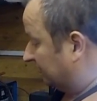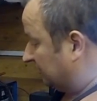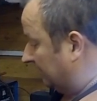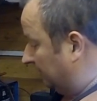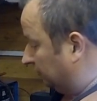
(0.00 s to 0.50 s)

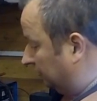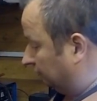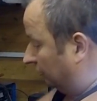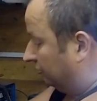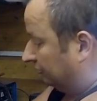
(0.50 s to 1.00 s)
assembled the
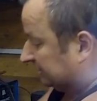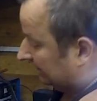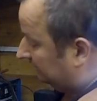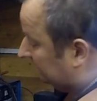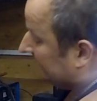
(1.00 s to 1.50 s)
rocker
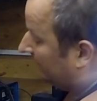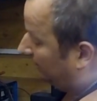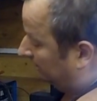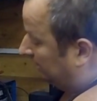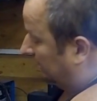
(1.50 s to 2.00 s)
assembly
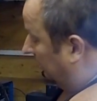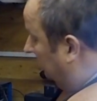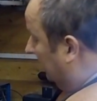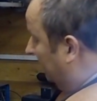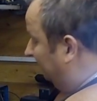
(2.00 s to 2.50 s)
now.
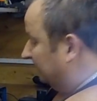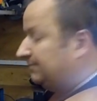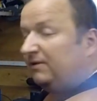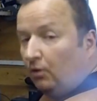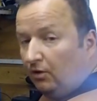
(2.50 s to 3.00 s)
Everything's
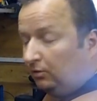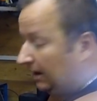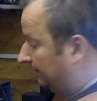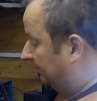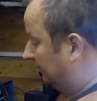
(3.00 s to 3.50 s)
been oiled
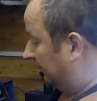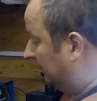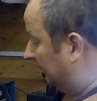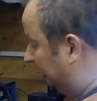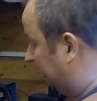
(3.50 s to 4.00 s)
up and
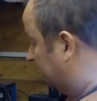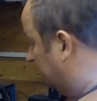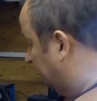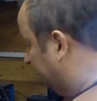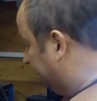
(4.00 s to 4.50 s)
cleaned,
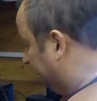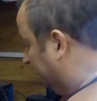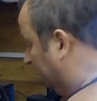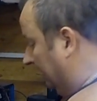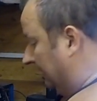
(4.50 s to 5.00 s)

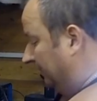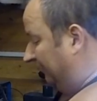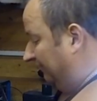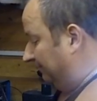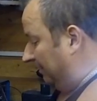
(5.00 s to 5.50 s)
and I've
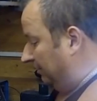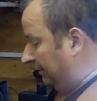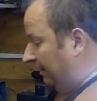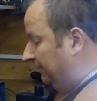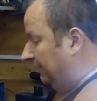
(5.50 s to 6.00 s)
even blown
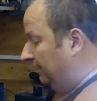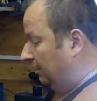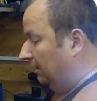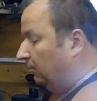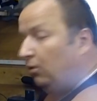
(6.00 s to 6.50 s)
out
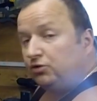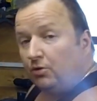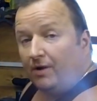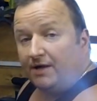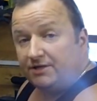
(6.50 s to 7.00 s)
the
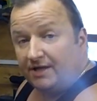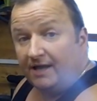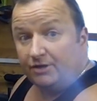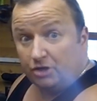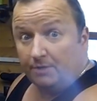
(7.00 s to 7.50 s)
waterways
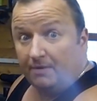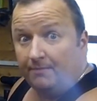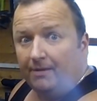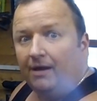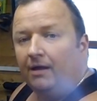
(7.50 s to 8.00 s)
again. As you can
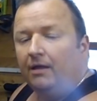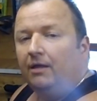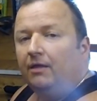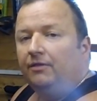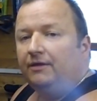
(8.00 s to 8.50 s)
remember,
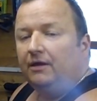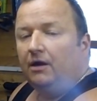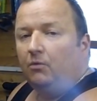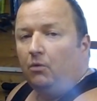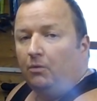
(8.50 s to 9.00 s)

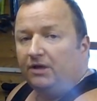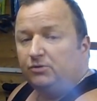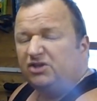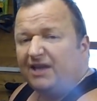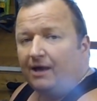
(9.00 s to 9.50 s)
the waterways
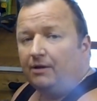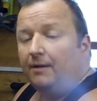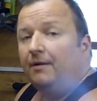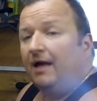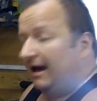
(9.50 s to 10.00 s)
were scaled
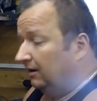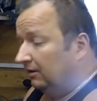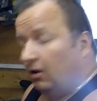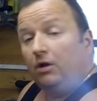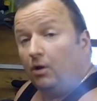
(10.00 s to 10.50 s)
up, and
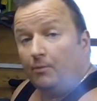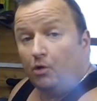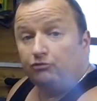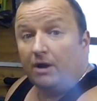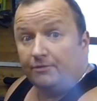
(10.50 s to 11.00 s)
they've got a lot
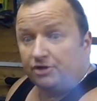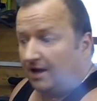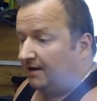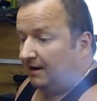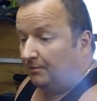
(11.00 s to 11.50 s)
more rubbish
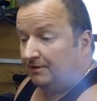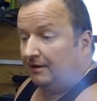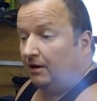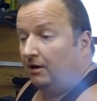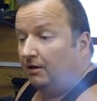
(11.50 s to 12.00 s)
out of there with
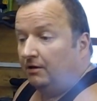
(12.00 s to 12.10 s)
the